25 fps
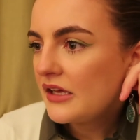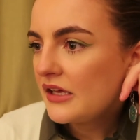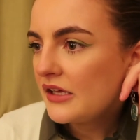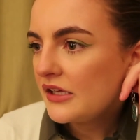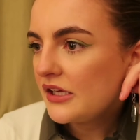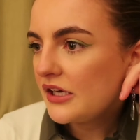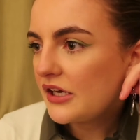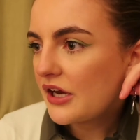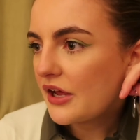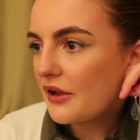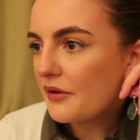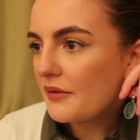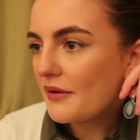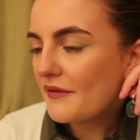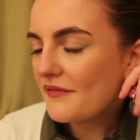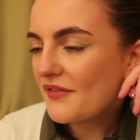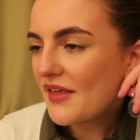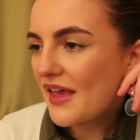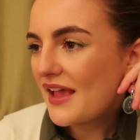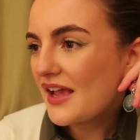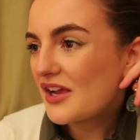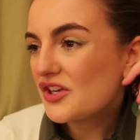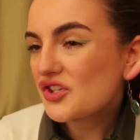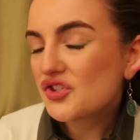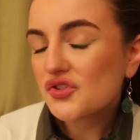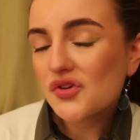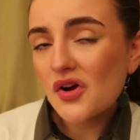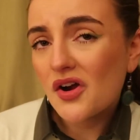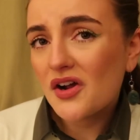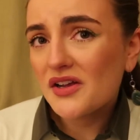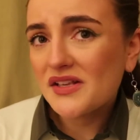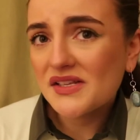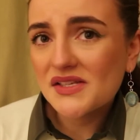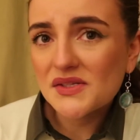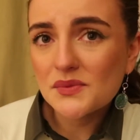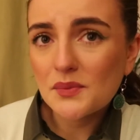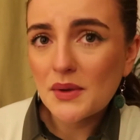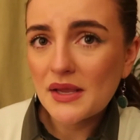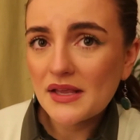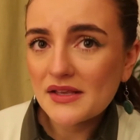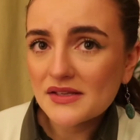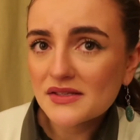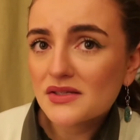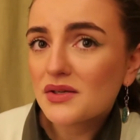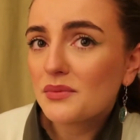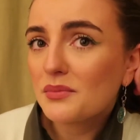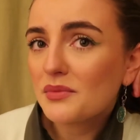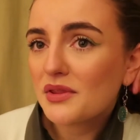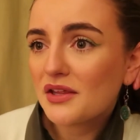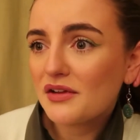you know, if they can try and swing
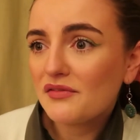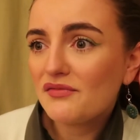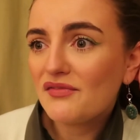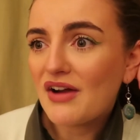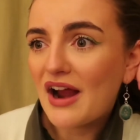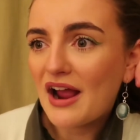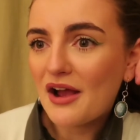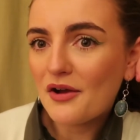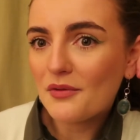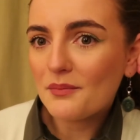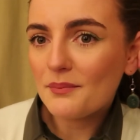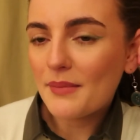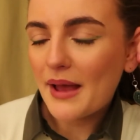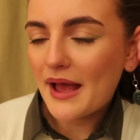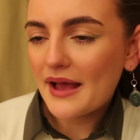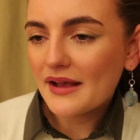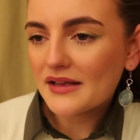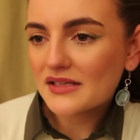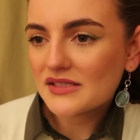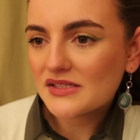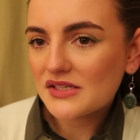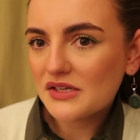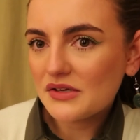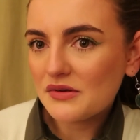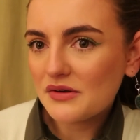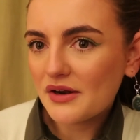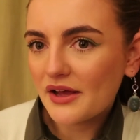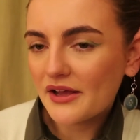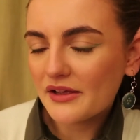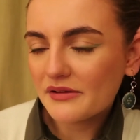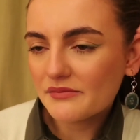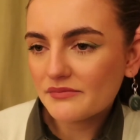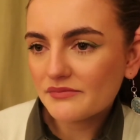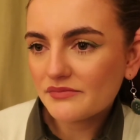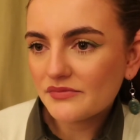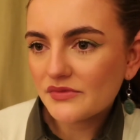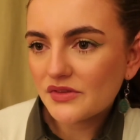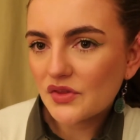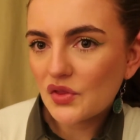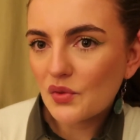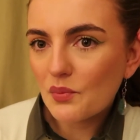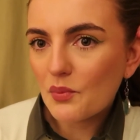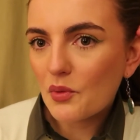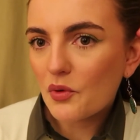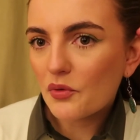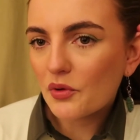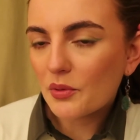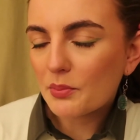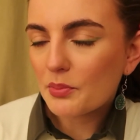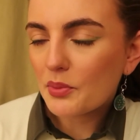something round back to like the
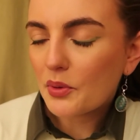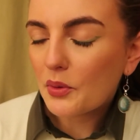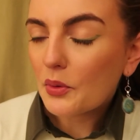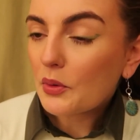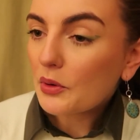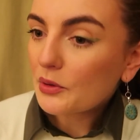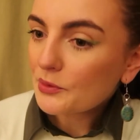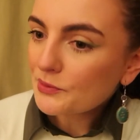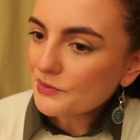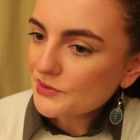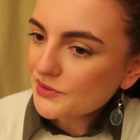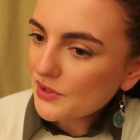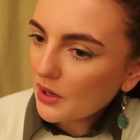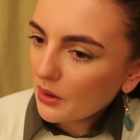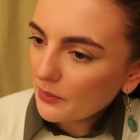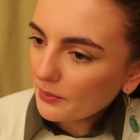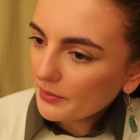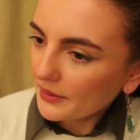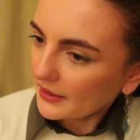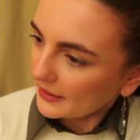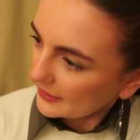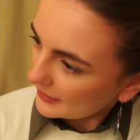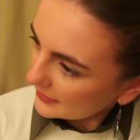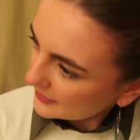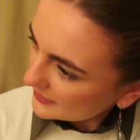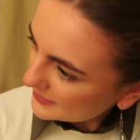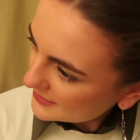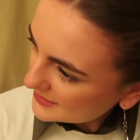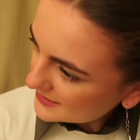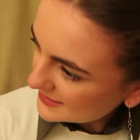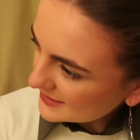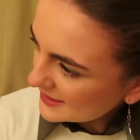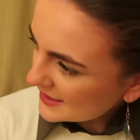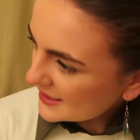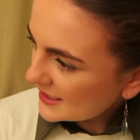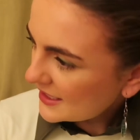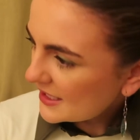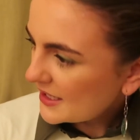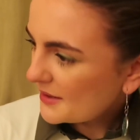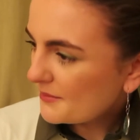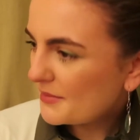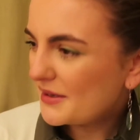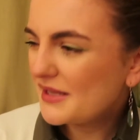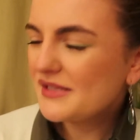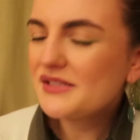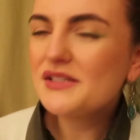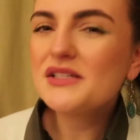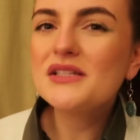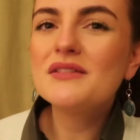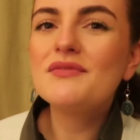more important topics. But
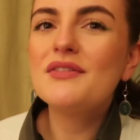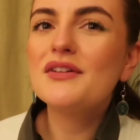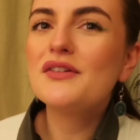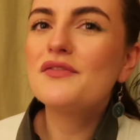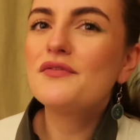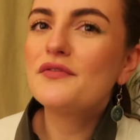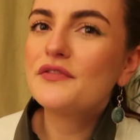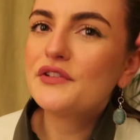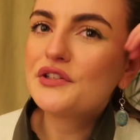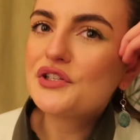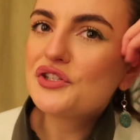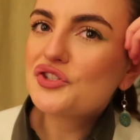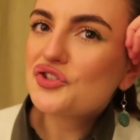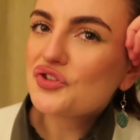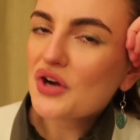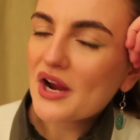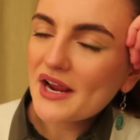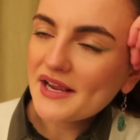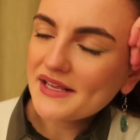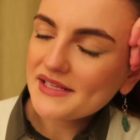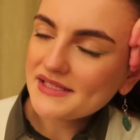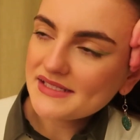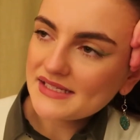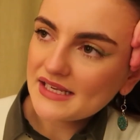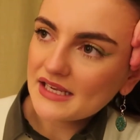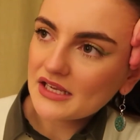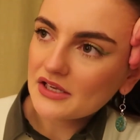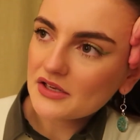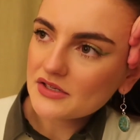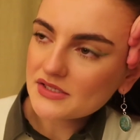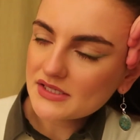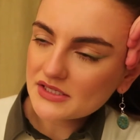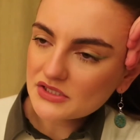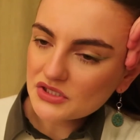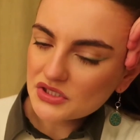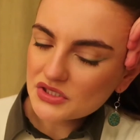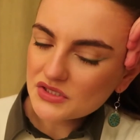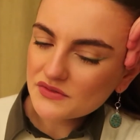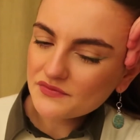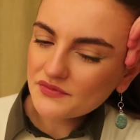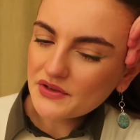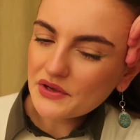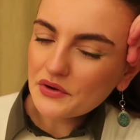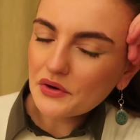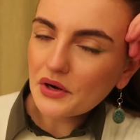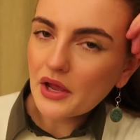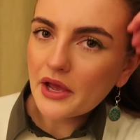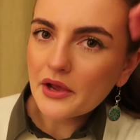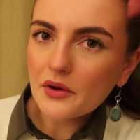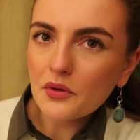it does feel frustrating because it does
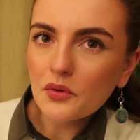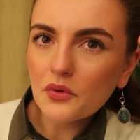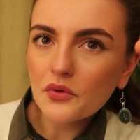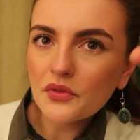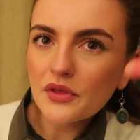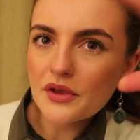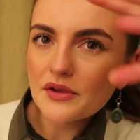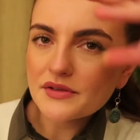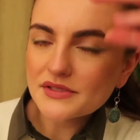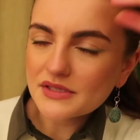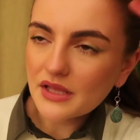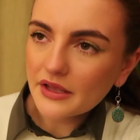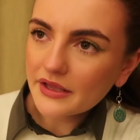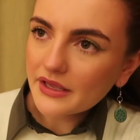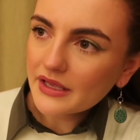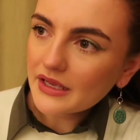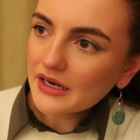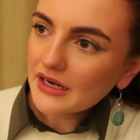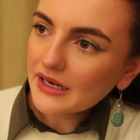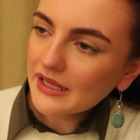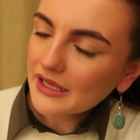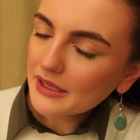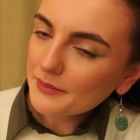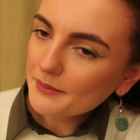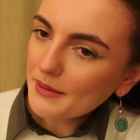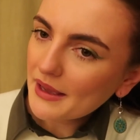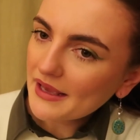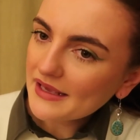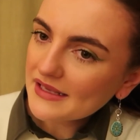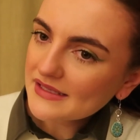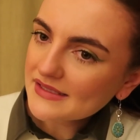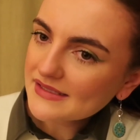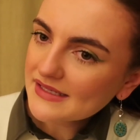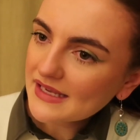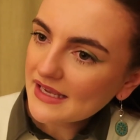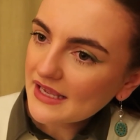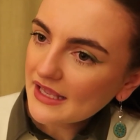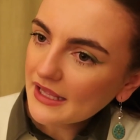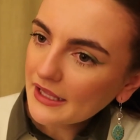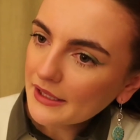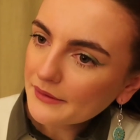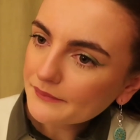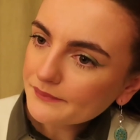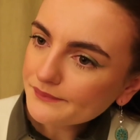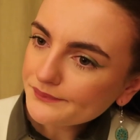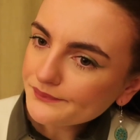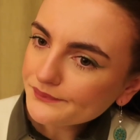feel like all those like clickbaity